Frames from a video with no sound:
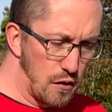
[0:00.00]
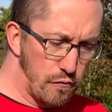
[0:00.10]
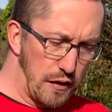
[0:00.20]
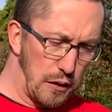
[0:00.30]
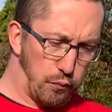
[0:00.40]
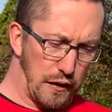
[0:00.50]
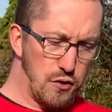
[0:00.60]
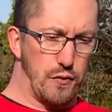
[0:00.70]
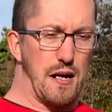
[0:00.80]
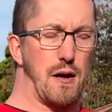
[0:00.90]
Really pleased
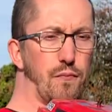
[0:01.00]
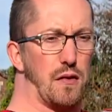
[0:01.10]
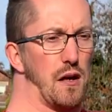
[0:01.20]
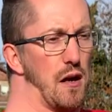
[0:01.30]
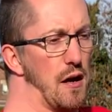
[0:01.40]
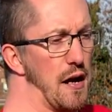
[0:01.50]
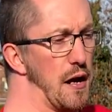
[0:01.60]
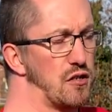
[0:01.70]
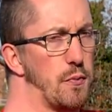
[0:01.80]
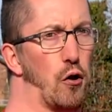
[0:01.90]
with that.
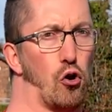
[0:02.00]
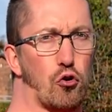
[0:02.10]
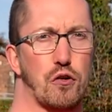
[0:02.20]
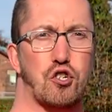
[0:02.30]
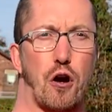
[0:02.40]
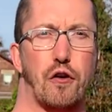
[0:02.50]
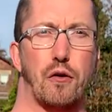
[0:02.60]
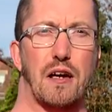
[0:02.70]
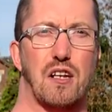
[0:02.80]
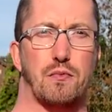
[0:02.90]
It's a bit awkward showing you
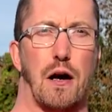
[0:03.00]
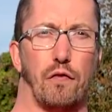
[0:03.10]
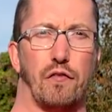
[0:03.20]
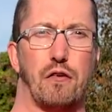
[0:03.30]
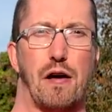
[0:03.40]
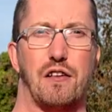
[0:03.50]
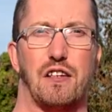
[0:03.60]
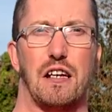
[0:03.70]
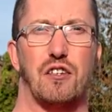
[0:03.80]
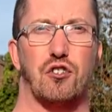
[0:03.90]
against my lovely red
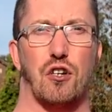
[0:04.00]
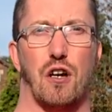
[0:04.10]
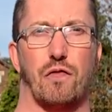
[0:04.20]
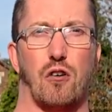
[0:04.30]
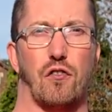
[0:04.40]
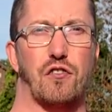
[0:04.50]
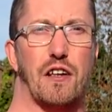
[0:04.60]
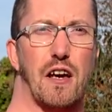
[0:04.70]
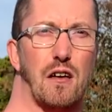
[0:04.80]
t-shirt I've got today.